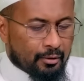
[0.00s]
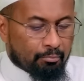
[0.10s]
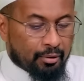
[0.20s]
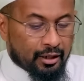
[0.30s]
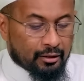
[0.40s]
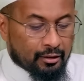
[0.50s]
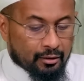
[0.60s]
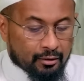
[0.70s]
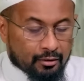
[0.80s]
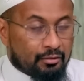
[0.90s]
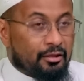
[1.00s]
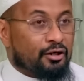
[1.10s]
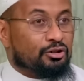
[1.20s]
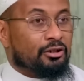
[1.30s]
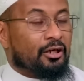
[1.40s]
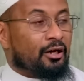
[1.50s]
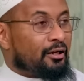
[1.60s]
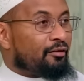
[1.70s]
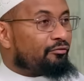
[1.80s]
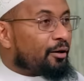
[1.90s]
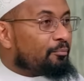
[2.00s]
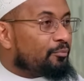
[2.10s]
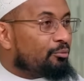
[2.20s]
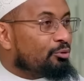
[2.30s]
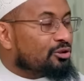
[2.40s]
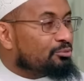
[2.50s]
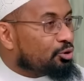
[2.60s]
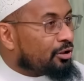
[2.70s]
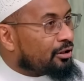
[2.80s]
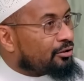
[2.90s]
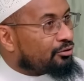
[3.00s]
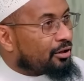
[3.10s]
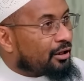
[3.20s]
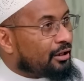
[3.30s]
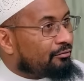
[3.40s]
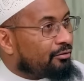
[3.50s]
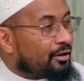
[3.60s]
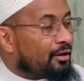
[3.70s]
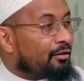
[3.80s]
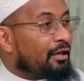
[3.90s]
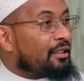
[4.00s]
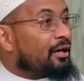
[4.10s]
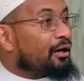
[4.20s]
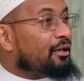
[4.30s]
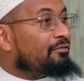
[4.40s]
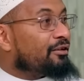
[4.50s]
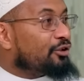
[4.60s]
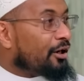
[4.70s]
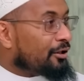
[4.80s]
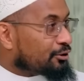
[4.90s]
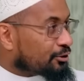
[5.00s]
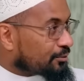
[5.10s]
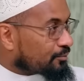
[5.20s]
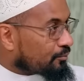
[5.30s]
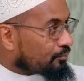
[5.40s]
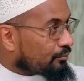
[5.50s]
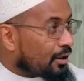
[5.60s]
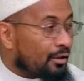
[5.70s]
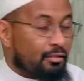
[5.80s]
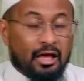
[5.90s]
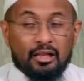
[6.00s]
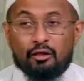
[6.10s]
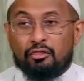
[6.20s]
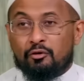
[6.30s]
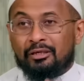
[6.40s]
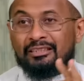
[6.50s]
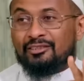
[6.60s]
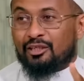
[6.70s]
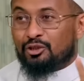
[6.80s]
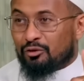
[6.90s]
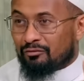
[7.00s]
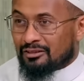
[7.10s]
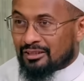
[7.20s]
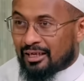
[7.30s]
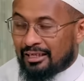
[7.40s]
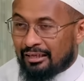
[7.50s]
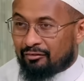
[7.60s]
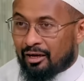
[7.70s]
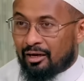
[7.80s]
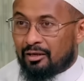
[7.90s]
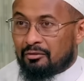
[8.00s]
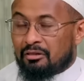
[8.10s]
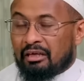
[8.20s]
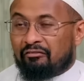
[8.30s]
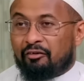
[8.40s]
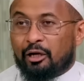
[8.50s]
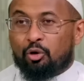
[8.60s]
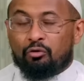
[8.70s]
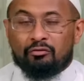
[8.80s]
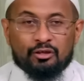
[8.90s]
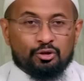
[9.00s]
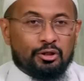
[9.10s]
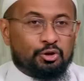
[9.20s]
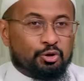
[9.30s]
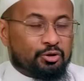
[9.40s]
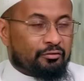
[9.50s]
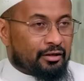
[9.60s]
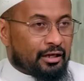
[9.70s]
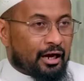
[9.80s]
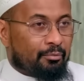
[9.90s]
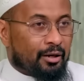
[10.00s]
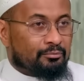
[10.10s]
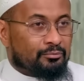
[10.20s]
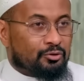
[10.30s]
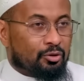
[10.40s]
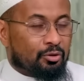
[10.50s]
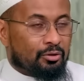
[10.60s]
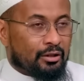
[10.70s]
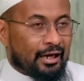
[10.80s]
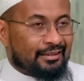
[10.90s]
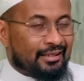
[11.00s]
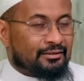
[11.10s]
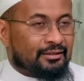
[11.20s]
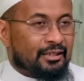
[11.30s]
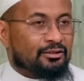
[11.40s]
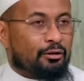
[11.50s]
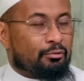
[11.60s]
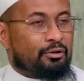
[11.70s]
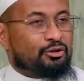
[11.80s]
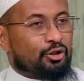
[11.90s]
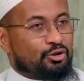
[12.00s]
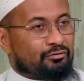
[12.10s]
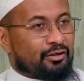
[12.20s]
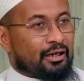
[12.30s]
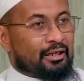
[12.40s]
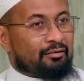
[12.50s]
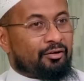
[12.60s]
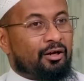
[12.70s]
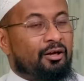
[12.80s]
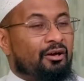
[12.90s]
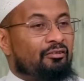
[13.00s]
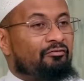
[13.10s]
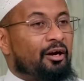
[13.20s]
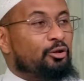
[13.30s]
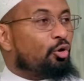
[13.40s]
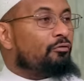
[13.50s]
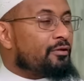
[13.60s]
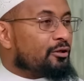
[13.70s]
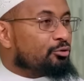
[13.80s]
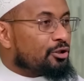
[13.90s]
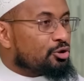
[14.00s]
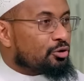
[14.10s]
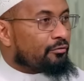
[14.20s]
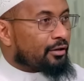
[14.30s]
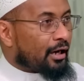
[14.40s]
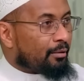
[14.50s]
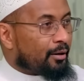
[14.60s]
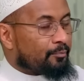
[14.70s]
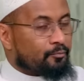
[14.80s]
But there's a Khalifa. The Muslims unite under a Khalifa. Then the Khalifa dies. Then the three sons of this Khalifa, they fight over the treasures of the Kaaba. So the hadith says, three sons of a Khalifa fight over the treasures of the Kaaba.